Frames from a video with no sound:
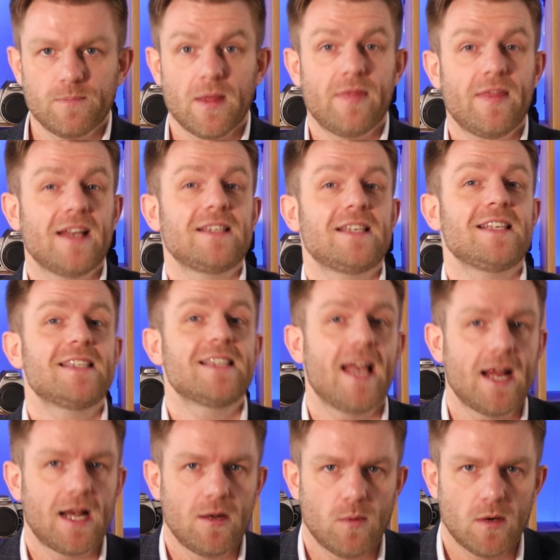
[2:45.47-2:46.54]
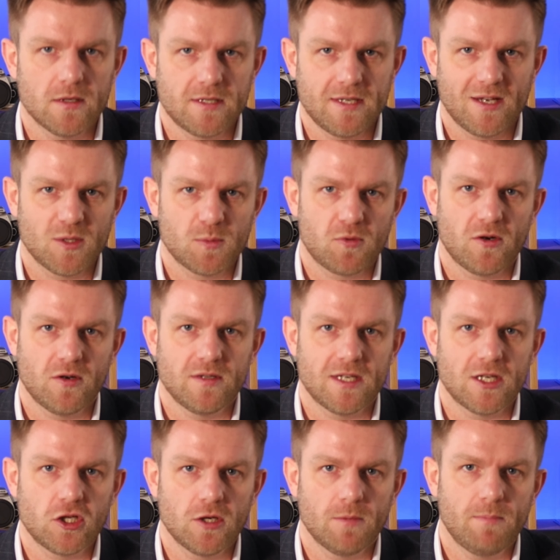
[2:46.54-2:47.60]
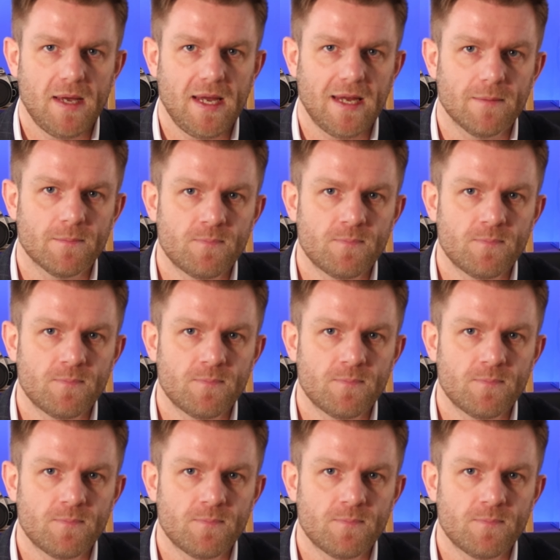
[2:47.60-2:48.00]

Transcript: And that's exactly what a sales process should be.